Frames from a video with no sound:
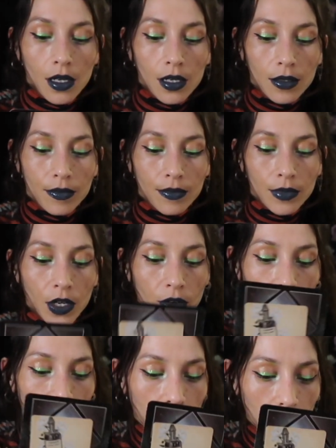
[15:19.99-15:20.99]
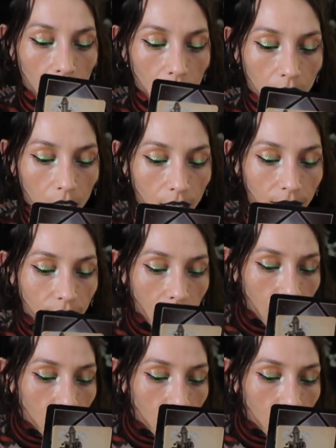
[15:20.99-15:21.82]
a revealing of